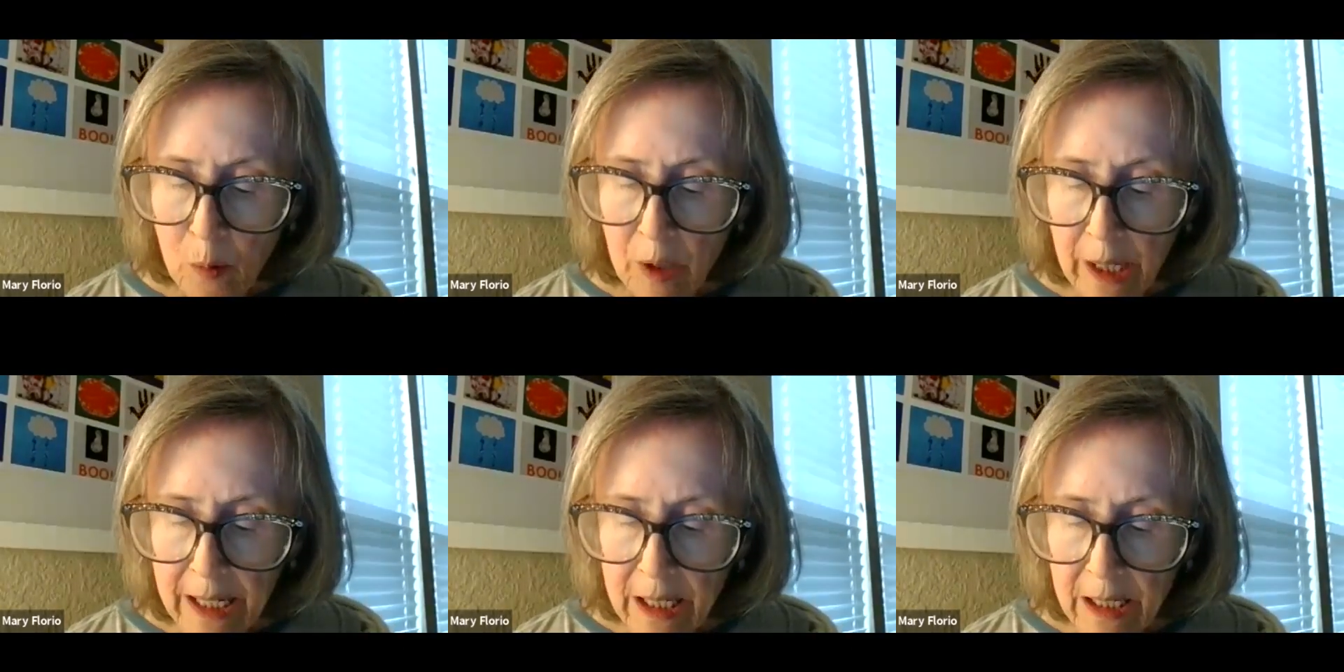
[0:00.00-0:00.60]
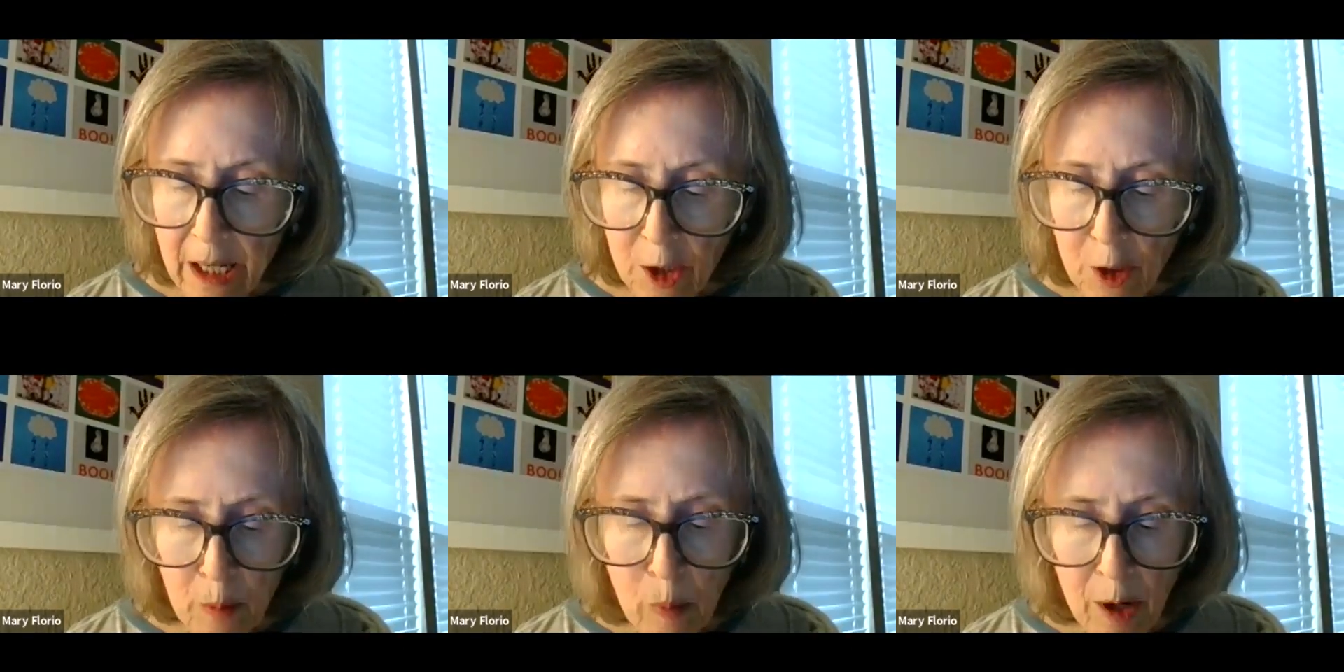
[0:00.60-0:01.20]
where late at night
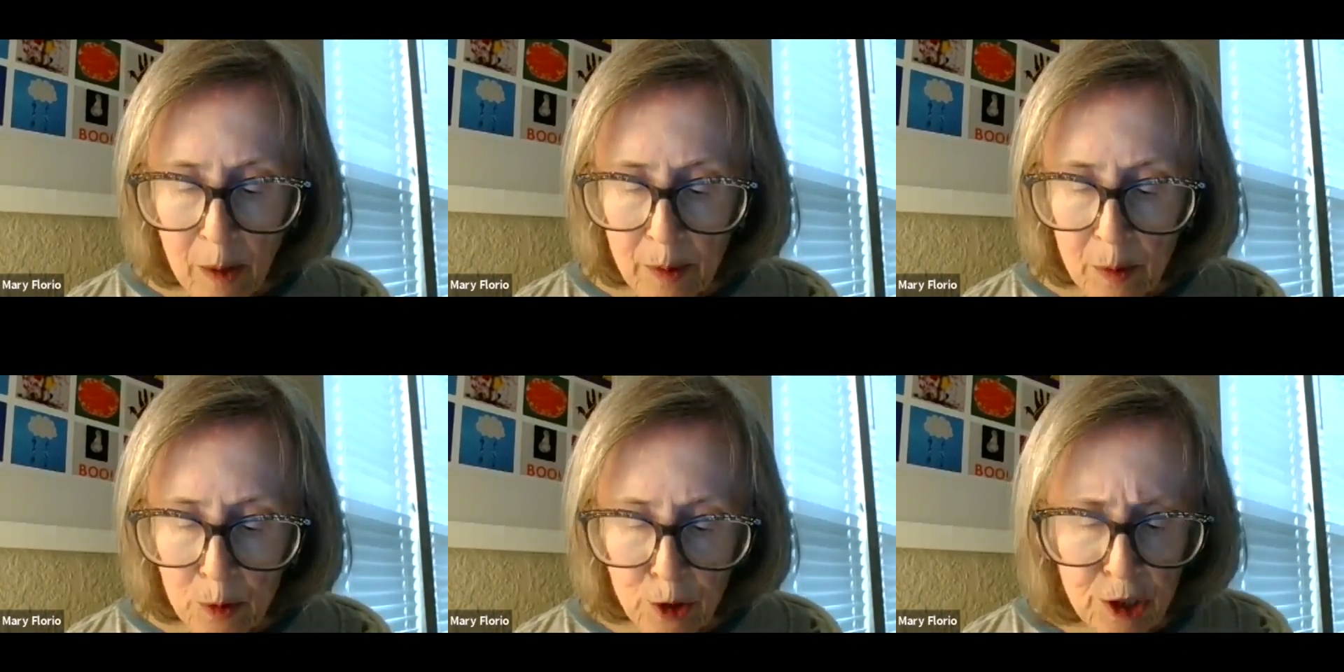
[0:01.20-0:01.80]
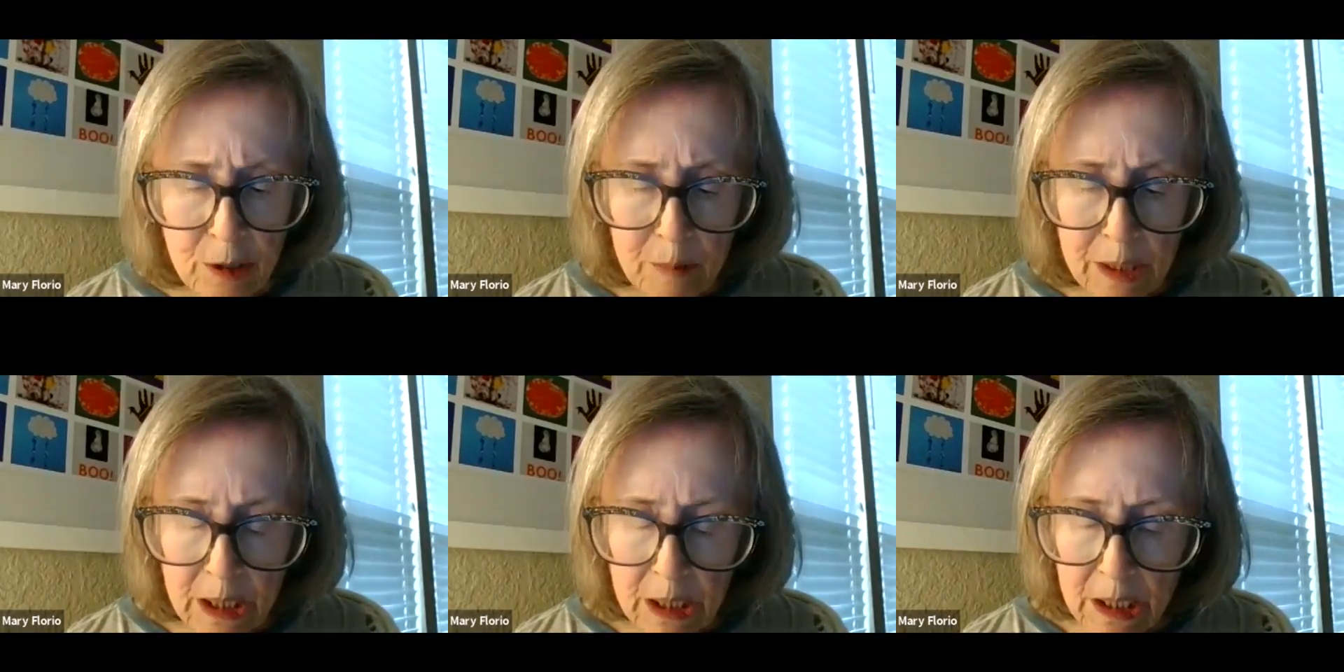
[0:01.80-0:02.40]
your apartment will
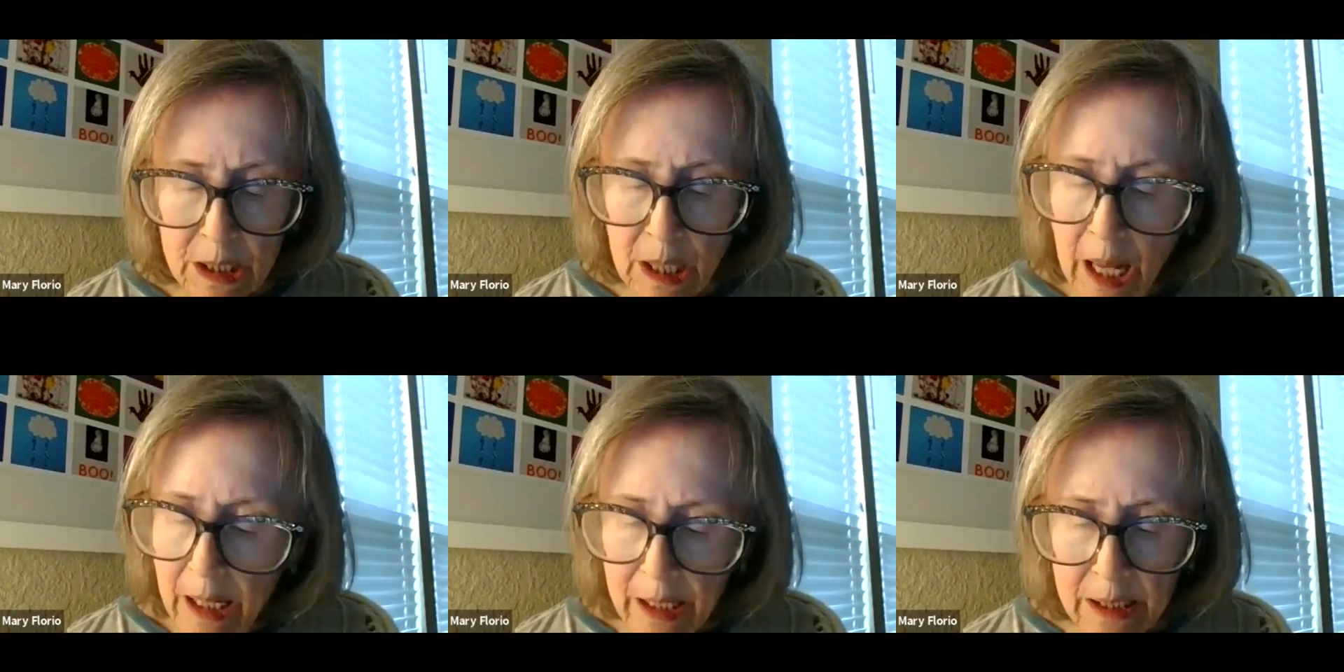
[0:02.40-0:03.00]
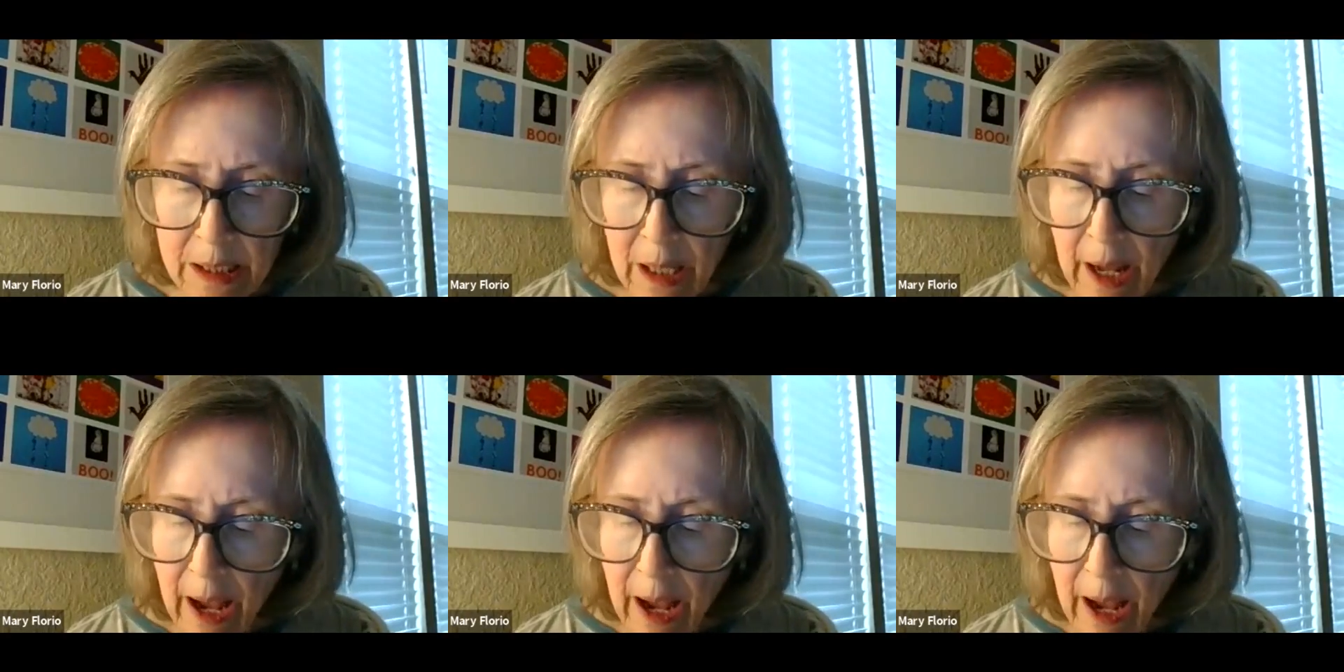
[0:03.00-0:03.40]
shimmy into silence